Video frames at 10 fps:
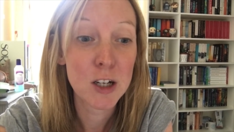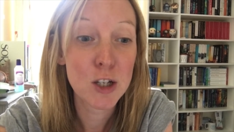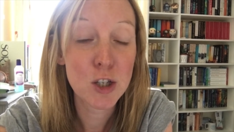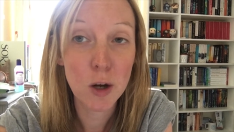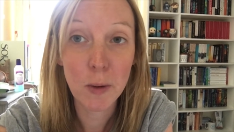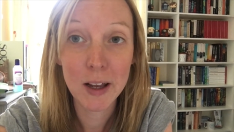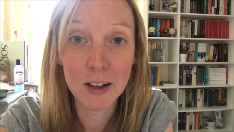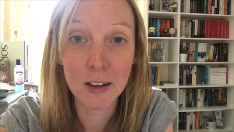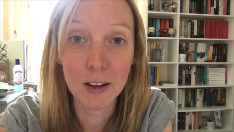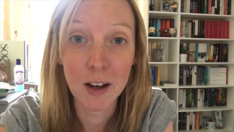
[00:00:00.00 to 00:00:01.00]
so
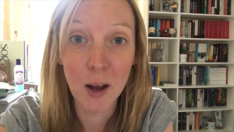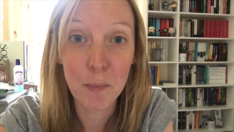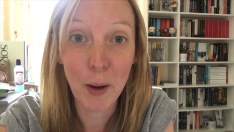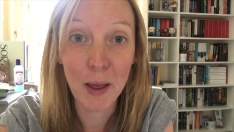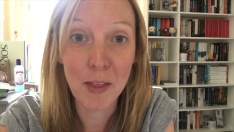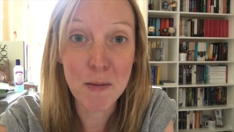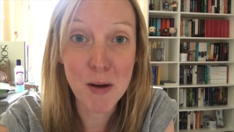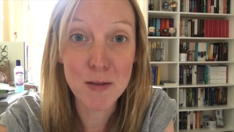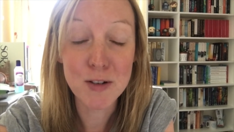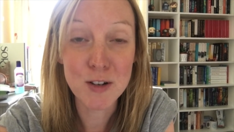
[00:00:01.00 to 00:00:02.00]
ill by the
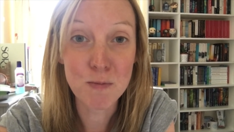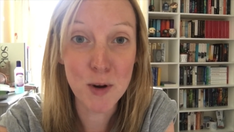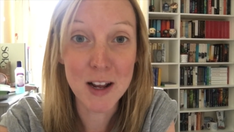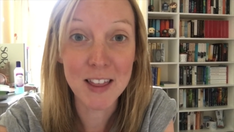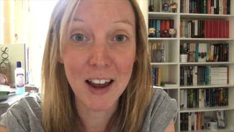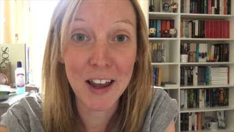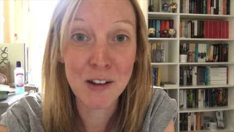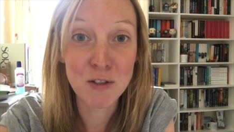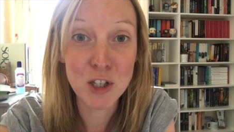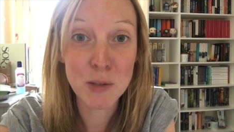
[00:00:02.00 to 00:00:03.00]
amount of money that I
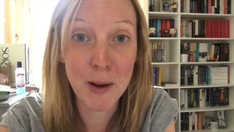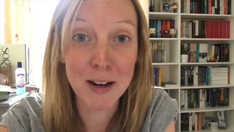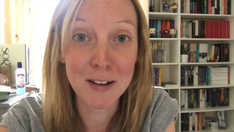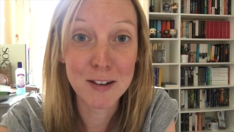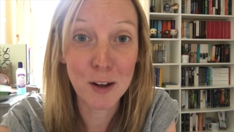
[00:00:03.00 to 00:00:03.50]
have just spent,